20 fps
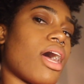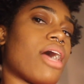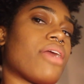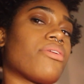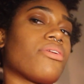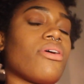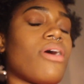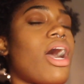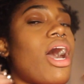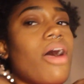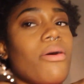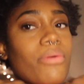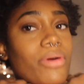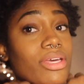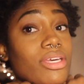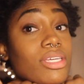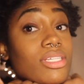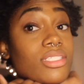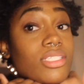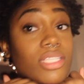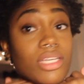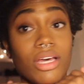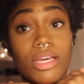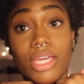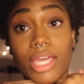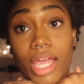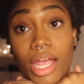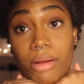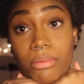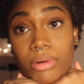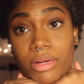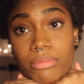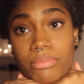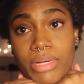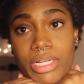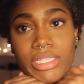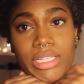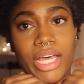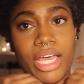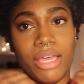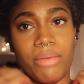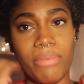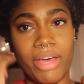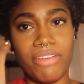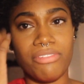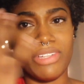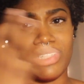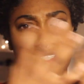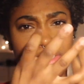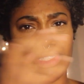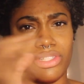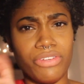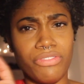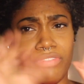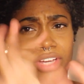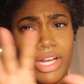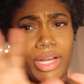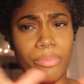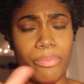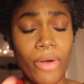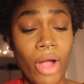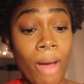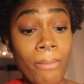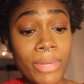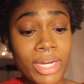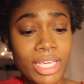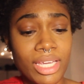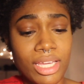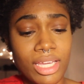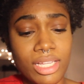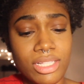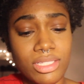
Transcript: I don't know how well you can see on camera, but like my features are very prominent,